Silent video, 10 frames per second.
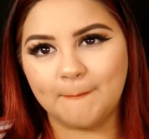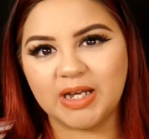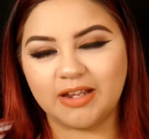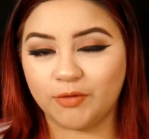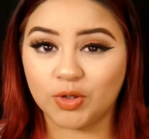
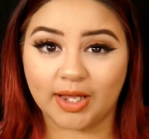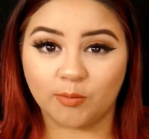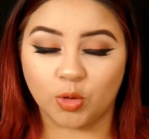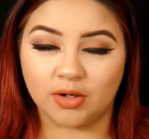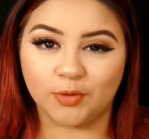but if you
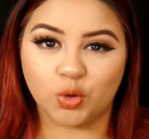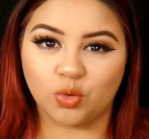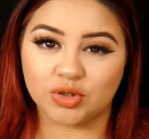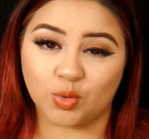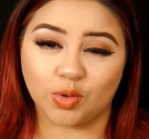like more of a
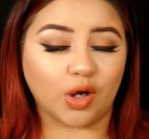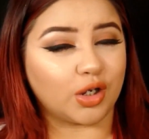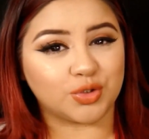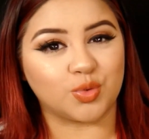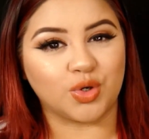cool tone
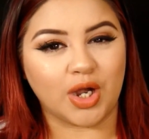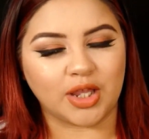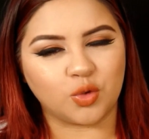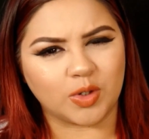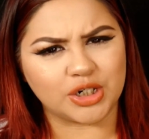contour
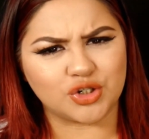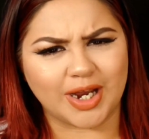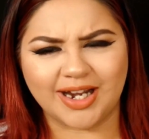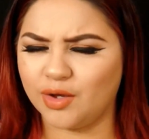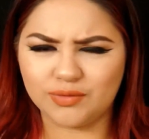and you want to
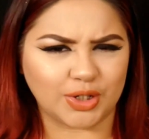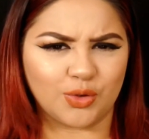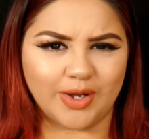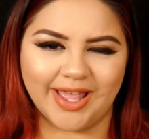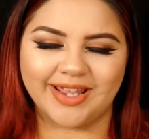try it out then
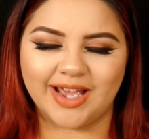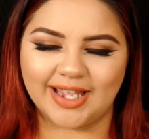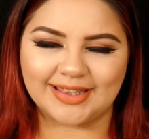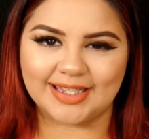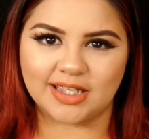go ahead
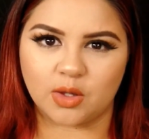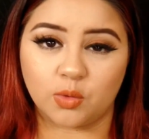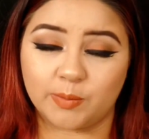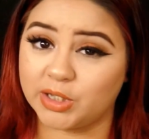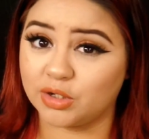I think it
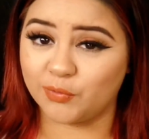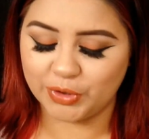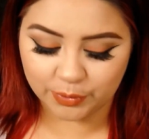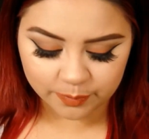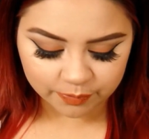would be good
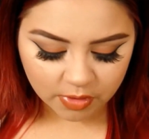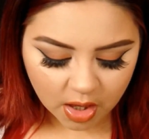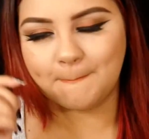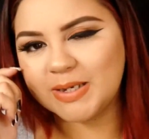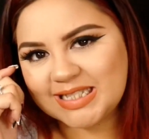for you
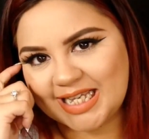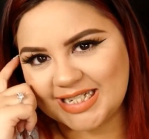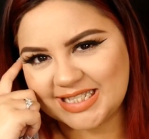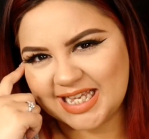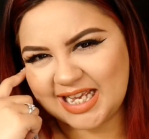
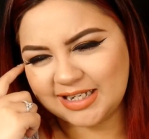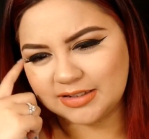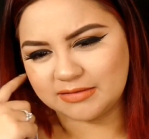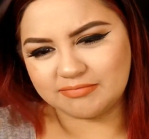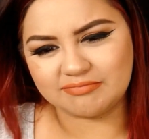besides
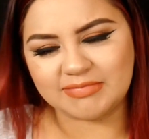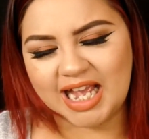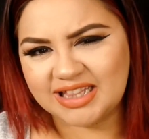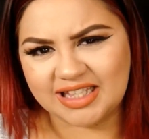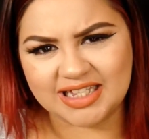that
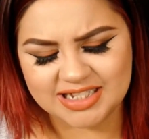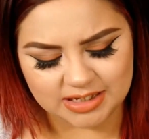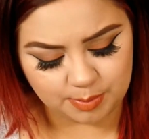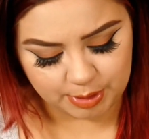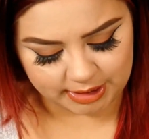I think it
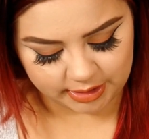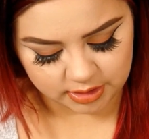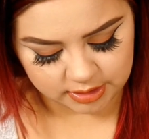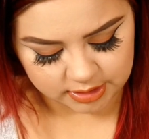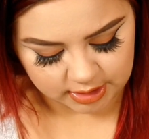did pretty
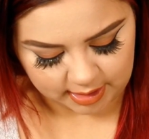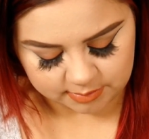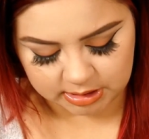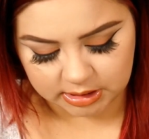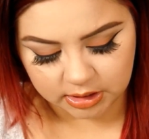good I
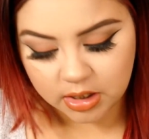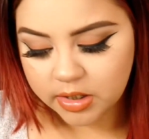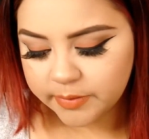mean